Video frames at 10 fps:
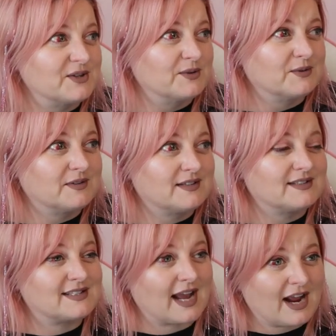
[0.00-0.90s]
do
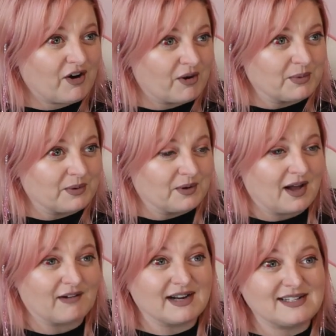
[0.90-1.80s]
terrible.
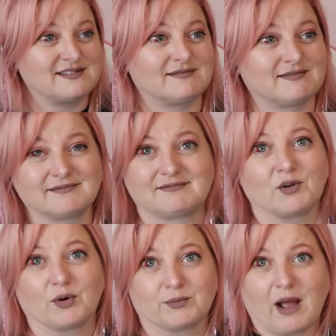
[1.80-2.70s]
I read,
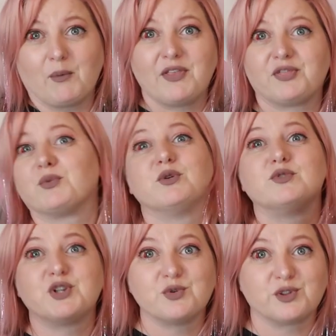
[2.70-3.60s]
or I went
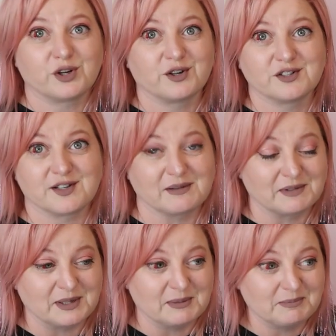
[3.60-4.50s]
through 2/3
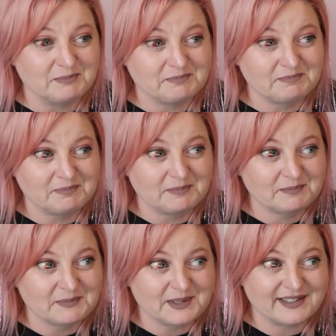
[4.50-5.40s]
of them.
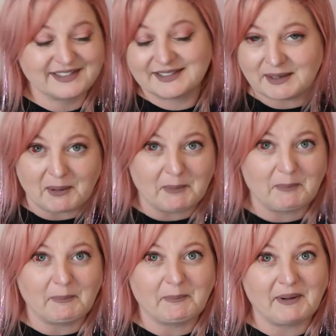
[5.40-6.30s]
So,
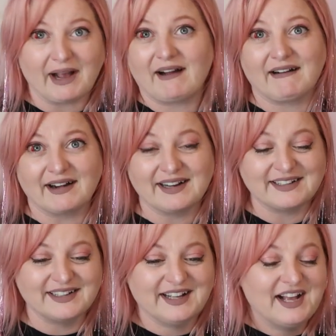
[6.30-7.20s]
all right.
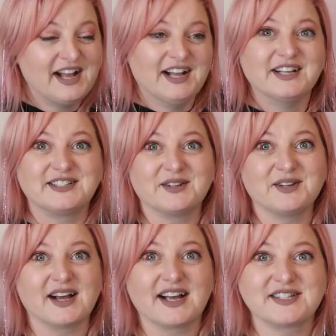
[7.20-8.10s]
So
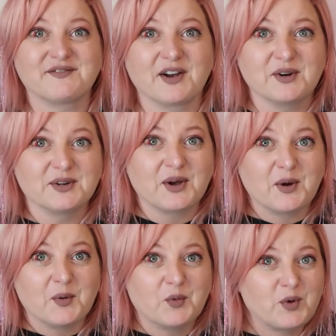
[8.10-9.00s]
you guys vote
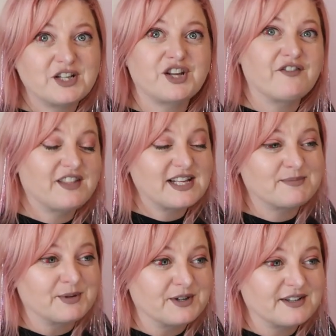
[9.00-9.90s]
which of
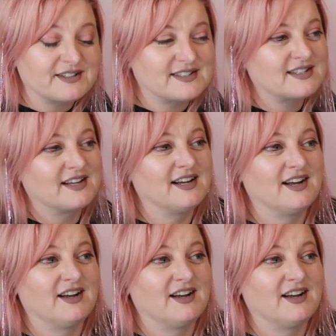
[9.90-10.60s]
these books